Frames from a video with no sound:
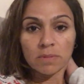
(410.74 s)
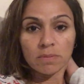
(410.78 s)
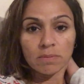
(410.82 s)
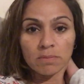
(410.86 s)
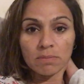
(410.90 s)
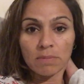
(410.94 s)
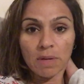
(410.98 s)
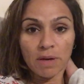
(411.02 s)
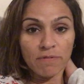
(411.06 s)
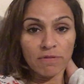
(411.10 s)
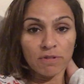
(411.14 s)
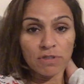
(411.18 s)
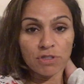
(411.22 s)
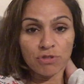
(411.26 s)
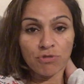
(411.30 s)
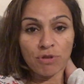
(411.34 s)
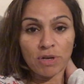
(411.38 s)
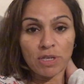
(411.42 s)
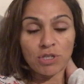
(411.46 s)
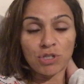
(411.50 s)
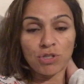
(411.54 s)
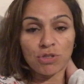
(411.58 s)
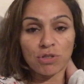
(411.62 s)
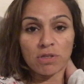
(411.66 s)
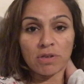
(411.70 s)
my
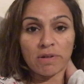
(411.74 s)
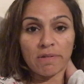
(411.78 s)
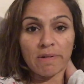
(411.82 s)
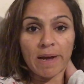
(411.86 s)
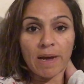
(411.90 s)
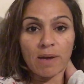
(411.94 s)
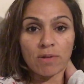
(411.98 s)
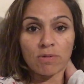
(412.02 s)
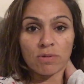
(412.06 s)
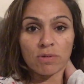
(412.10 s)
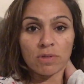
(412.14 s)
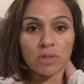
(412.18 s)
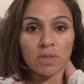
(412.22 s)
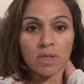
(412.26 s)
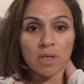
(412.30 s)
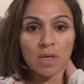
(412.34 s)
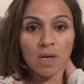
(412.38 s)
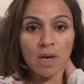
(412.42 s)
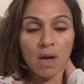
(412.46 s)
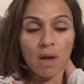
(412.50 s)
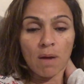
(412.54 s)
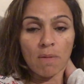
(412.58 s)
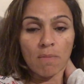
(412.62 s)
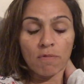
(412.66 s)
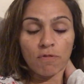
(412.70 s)
frustrations around
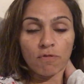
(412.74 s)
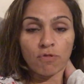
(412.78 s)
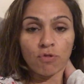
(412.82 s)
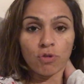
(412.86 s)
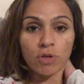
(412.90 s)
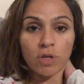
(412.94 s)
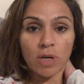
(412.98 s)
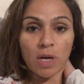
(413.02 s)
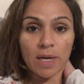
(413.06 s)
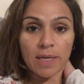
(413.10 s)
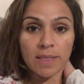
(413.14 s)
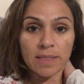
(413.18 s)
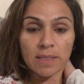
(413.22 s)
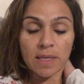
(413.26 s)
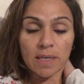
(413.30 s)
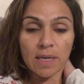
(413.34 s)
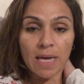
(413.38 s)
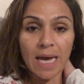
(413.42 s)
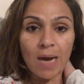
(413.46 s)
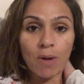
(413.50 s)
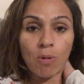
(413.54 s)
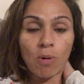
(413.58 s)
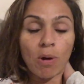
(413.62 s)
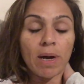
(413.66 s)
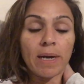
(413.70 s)
Fortnite and
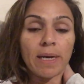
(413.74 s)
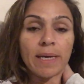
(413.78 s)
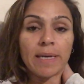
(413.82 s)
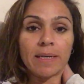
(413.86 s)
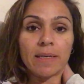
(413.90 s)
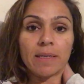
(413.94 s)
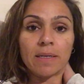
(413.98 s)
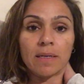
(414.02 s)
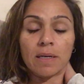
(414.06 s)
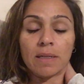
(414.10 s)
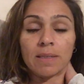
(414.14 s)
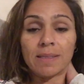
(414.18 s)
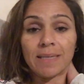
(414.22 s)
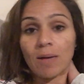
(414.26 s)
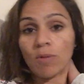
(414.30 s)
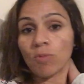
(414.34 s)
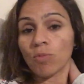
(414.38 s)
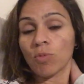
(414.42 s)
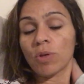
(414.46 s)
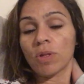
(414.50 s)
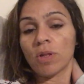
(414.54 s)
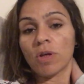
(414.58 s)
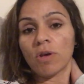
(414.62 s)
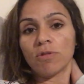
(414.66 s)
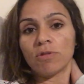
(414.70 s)
how I dealt
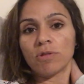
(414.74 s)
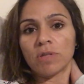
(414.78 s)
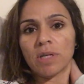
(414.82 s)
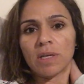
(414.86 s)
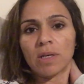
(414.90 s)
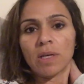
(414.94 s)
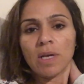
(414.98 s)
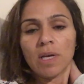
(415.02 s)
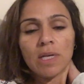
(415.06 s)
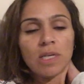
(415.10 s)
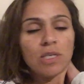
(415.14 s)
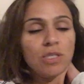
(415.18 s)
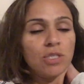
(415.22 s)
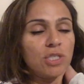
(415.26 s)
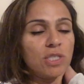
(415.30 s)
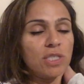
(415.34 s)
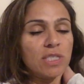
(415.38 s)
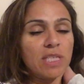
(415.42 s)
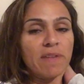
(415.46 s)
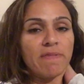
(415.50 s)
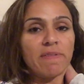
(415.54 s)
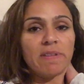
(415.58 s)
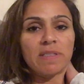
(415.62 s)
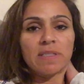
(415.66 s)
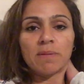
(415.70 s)
with those, and just
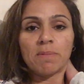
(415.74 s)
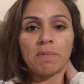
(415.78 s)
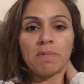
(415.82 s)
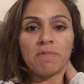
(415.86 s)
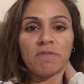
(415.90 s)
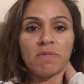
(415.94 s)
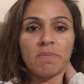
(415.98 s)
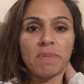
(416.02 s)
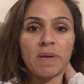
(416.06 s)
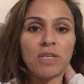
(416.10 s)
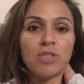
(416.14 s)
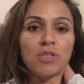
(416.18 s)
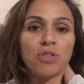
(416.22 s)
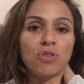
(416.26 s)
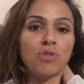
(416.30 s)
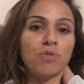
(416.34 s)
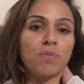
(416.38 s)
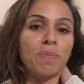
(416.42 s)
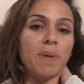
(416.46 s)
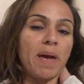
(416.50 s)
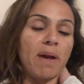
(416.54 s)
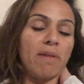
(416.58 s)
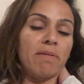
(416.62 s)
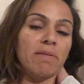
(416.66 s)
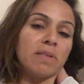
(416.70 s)
giving some information to
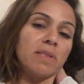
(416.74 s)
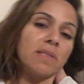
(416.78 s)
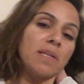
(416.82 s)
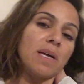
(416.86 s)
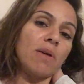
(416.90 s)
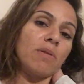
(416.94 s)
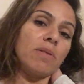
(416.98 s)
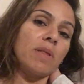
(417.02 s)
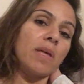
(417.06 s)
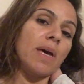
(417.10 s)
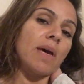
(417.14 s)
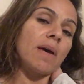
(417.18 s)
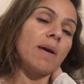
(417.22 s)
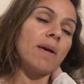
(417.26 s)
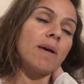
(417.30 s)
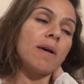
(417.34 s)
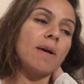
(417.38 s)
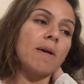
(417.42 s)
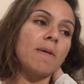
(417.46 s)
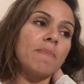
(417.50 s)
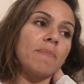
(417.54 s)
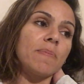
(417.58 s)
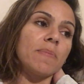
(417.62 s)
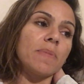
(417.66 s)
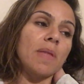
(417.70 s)
parents out there
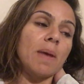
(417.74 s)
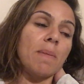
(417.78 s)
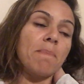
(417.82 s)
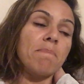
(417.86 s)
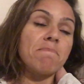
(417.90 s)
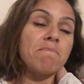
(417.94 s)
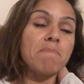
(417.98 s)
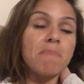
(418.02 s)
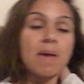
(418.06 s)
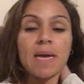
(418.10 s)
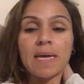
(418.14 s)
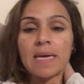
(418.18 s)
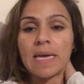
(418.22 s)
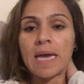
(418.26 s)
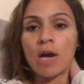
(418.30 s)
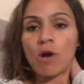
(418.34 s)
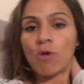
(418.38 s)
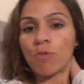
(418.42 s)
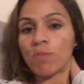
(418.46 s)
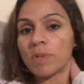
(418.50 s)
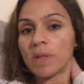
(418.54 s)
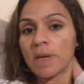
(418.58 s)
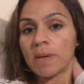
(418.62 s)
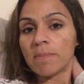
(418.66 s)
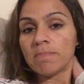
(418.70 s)
that may
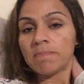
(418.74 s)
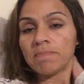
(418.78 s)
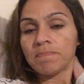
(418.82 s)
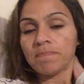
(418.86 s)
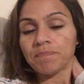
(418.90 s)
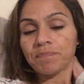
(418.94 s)
help them.